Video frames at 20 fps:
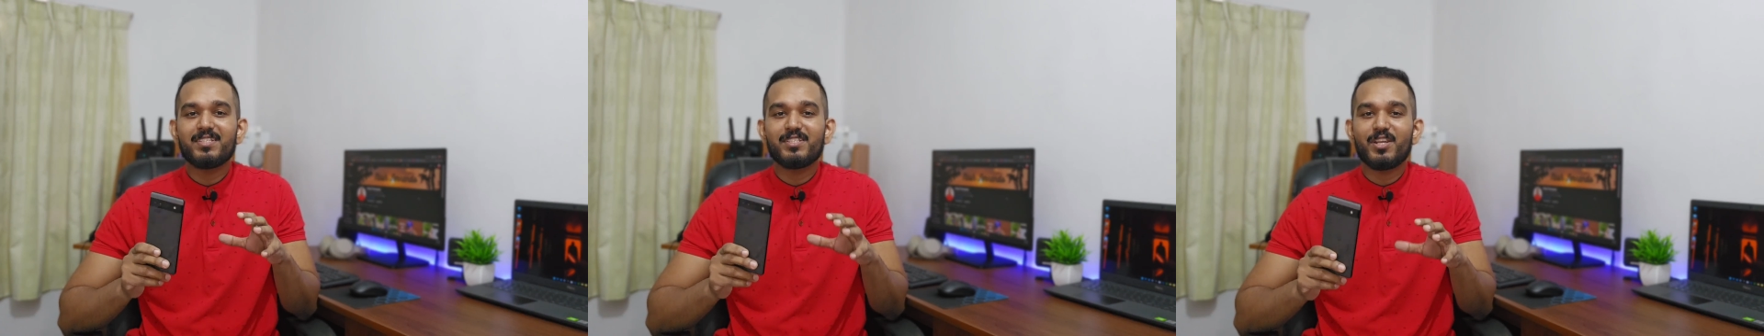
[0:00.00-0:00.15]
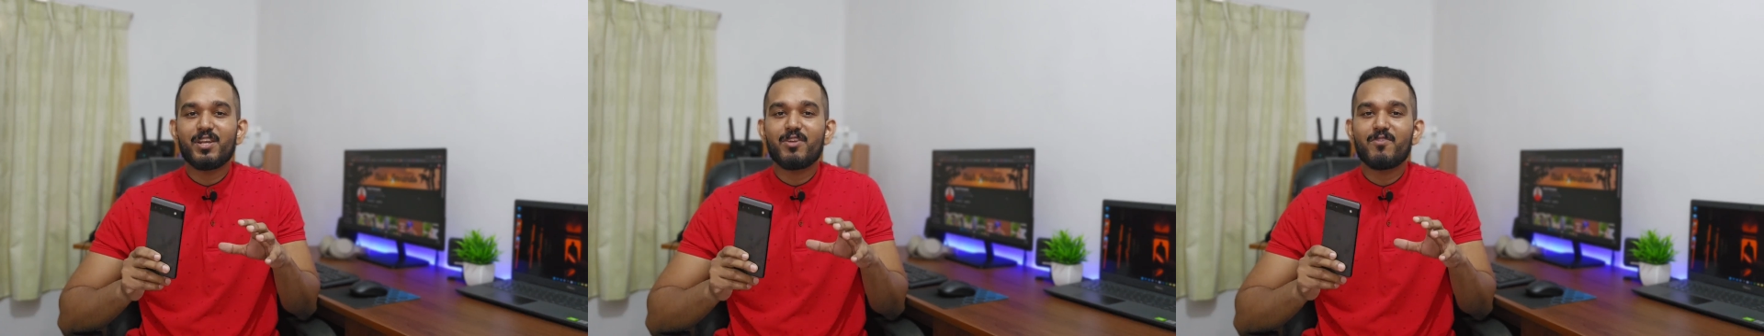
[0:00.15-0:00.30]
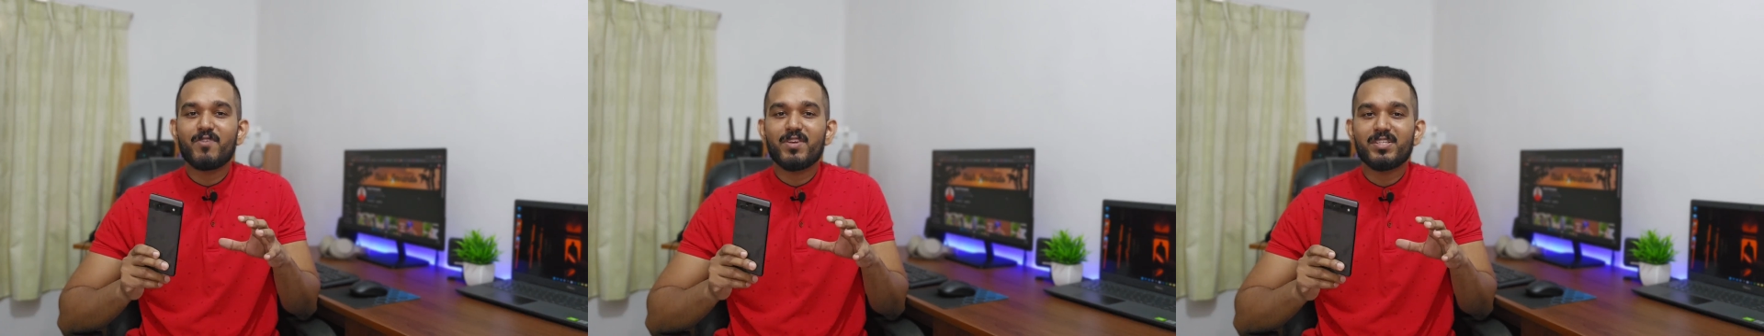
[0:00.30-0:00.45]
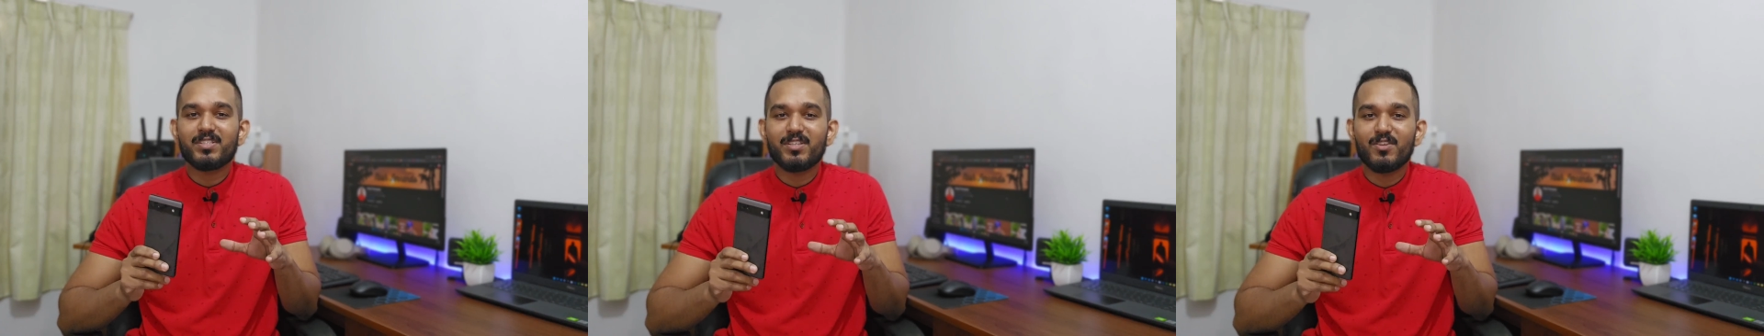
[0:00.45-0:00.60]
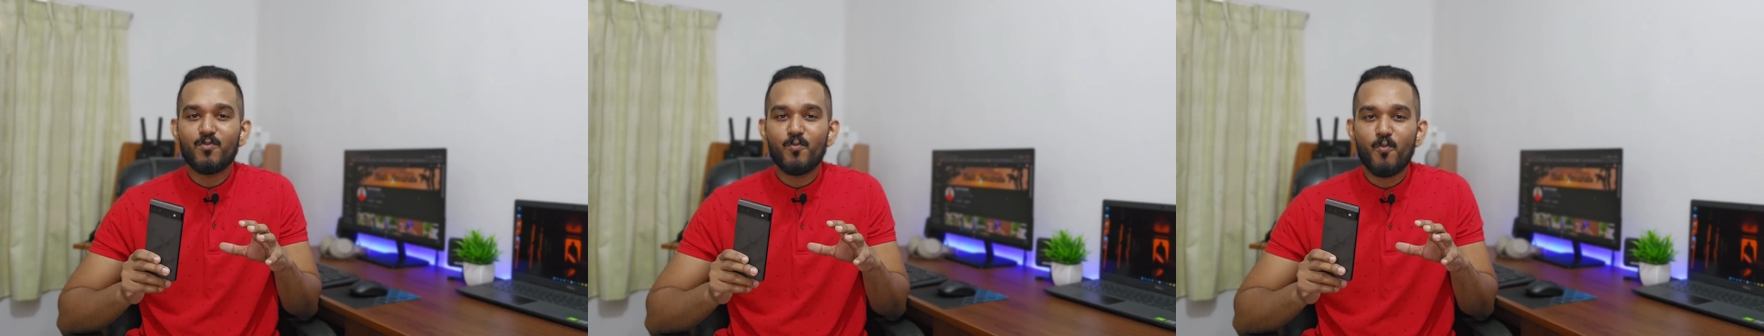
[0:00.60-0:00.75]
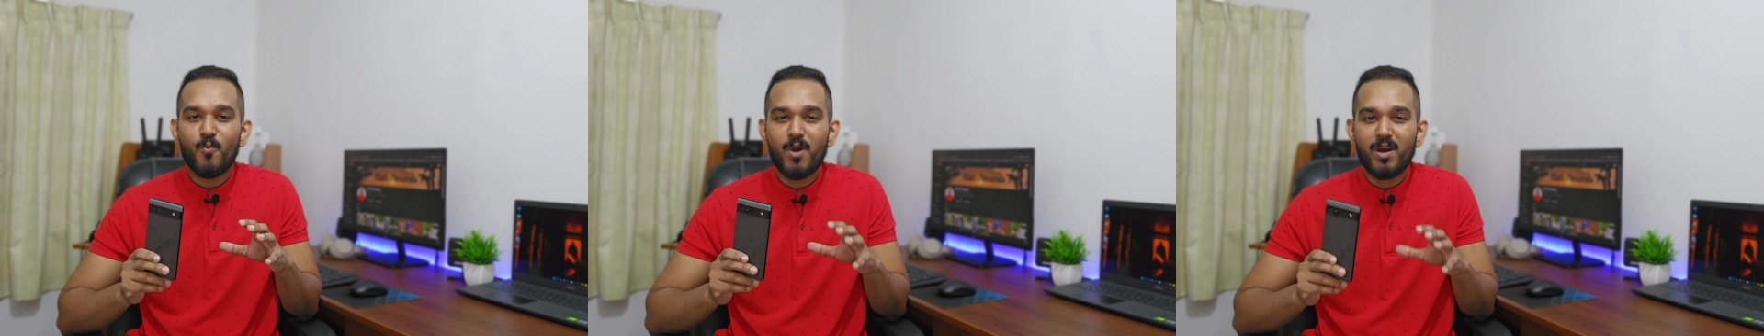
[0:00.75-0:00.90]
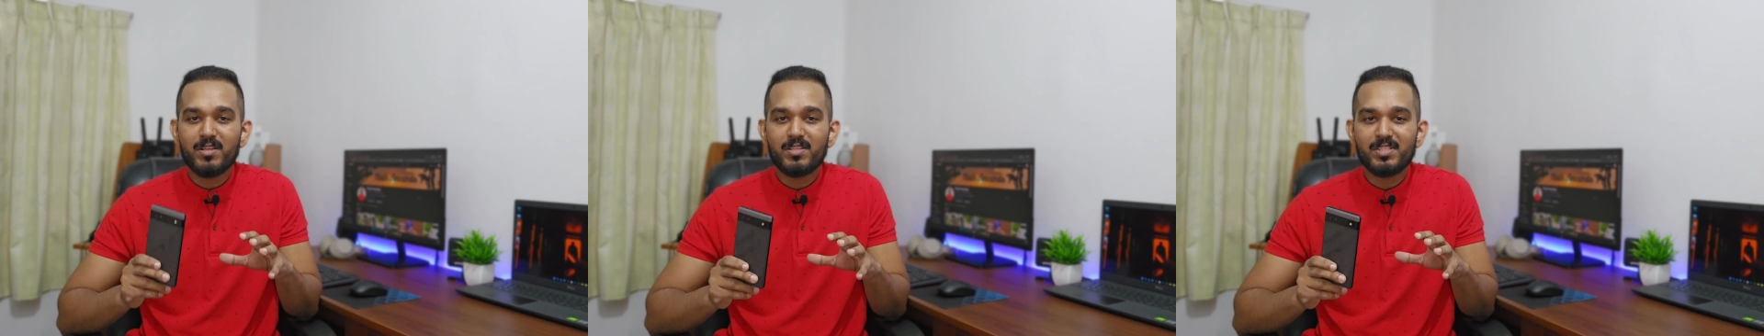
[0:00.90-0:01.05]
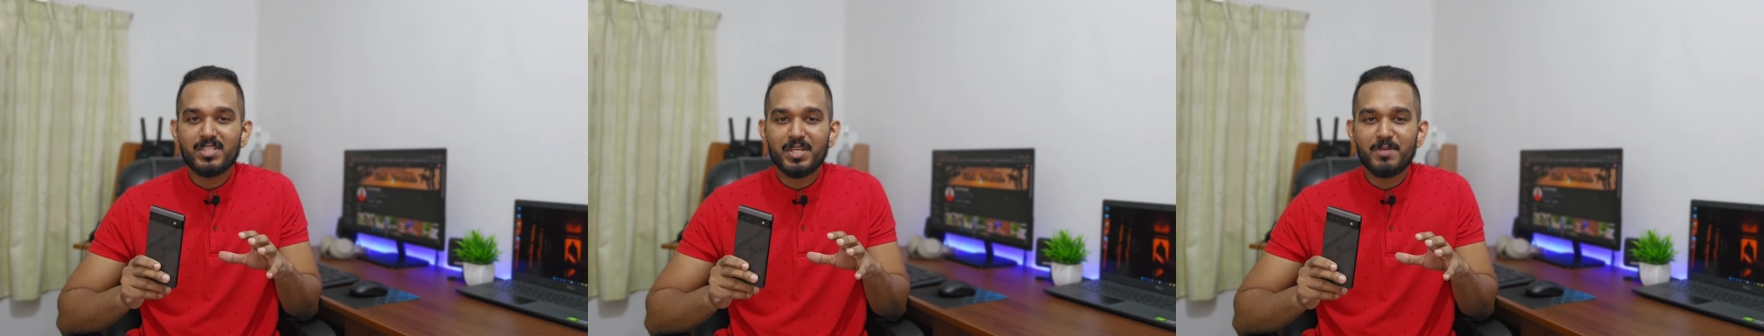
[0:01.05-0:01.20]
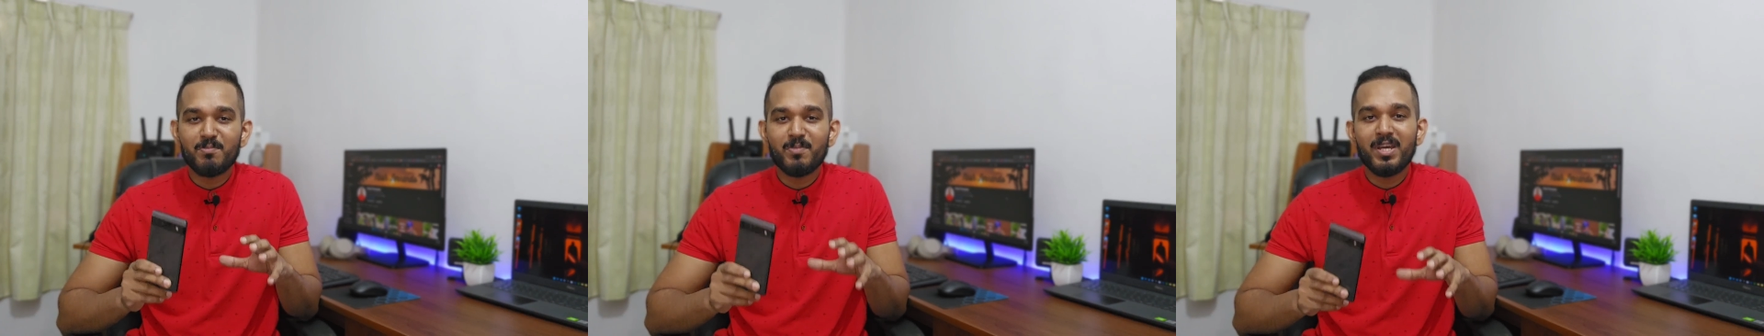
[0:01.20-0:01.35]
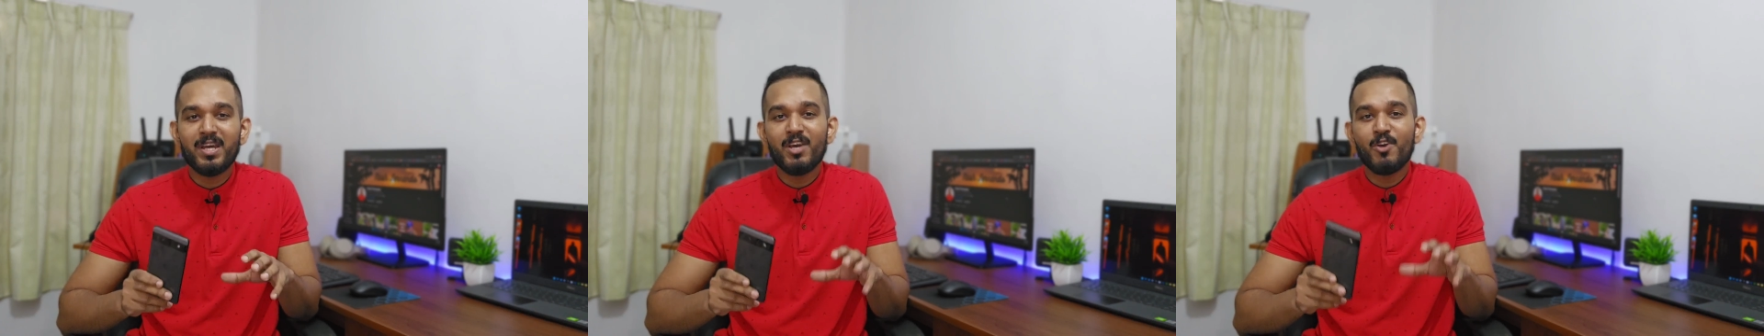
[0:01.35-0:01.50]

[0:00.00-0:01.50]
Generation 1 chip,